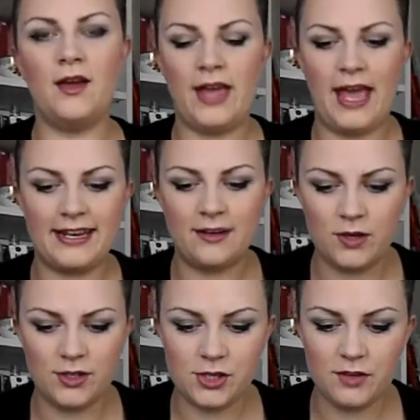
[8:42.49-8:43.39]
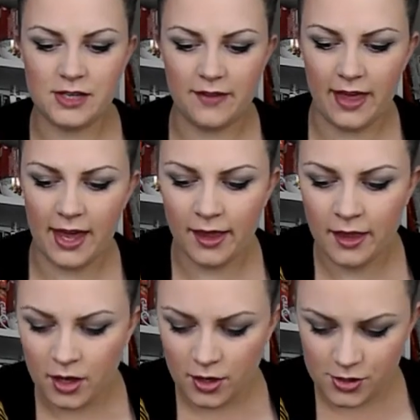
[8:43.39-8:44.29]
Okay, once you've done that,
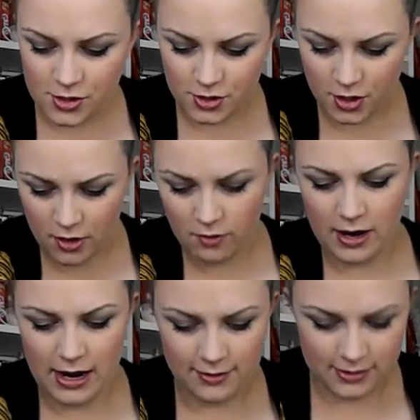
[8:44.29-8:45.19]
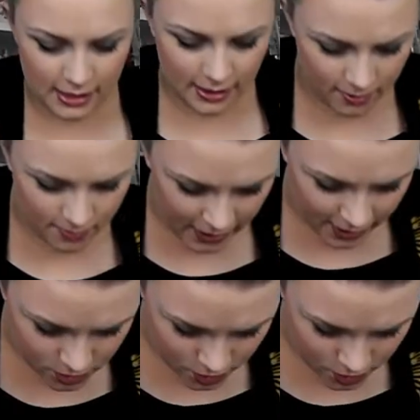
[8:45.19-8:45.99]
just go round and make